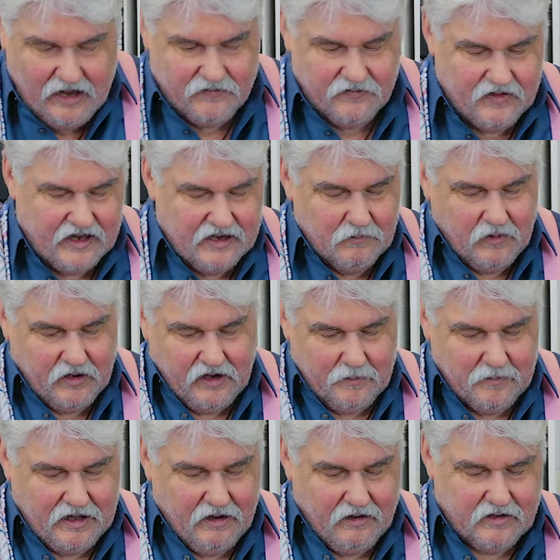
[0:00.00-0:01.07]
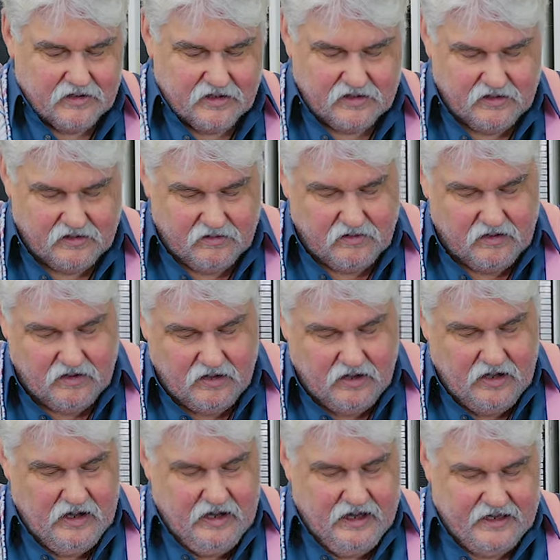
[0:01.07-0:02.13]
And then what I'm going to do
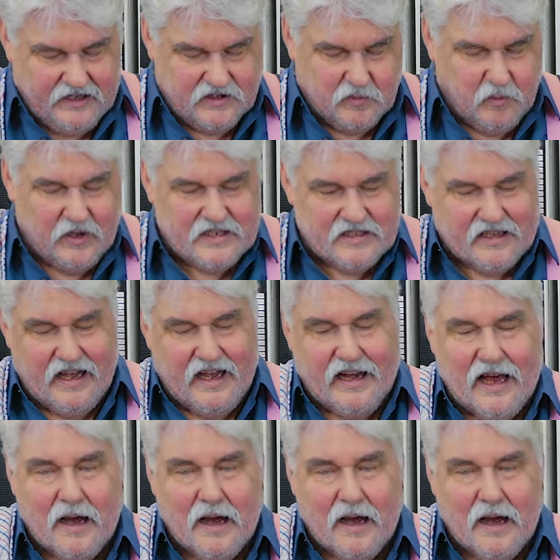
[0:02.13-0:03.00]
is whiz that